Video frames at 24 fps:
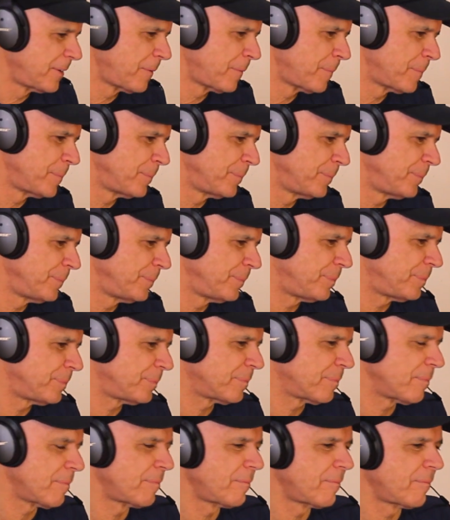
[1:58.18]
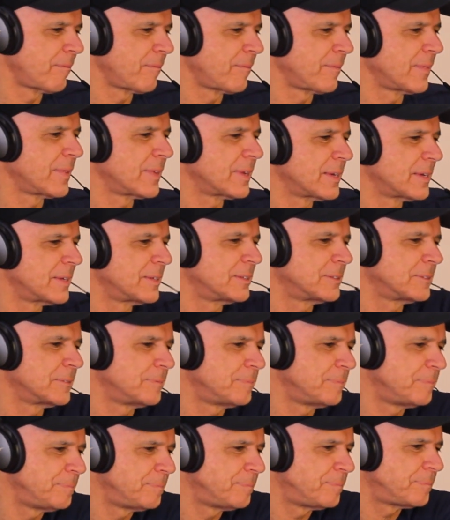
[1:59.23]
Well, I heard Mr. Young sing
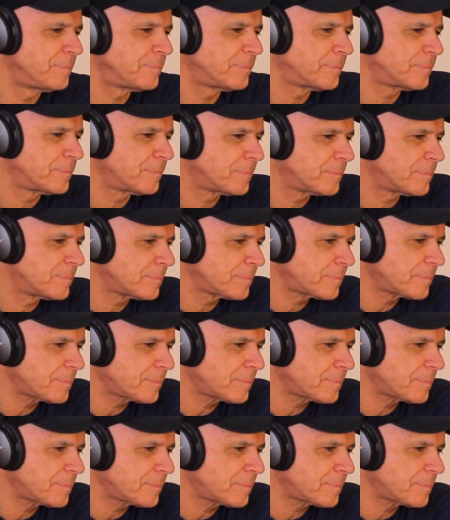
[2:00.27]
about her.